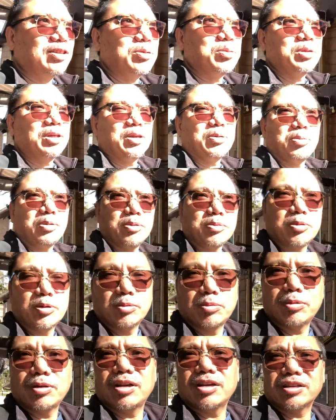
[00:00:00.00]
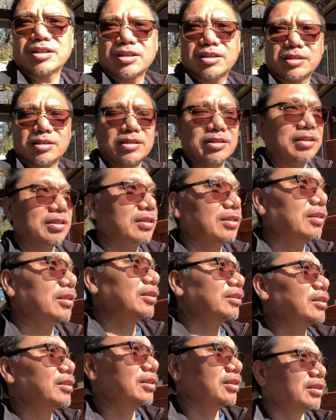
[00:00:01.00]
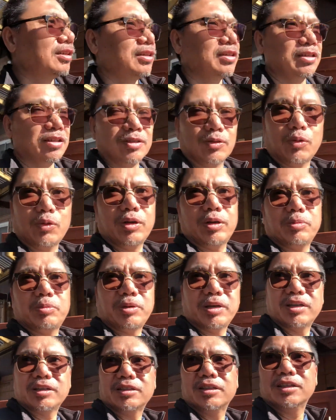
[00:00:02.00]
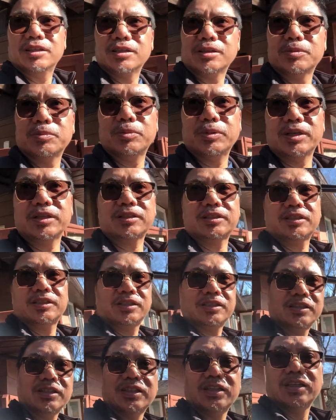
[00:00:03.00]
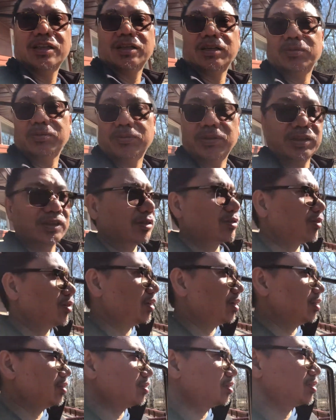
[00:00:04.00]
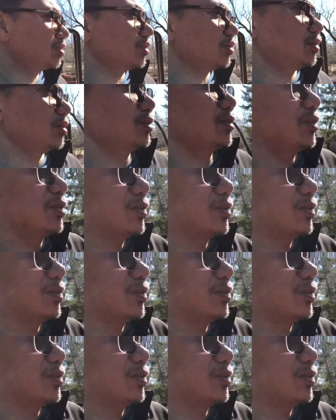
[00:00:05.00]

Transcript: too many people blog in uh, Winnipeg, but I'm gonna try and start.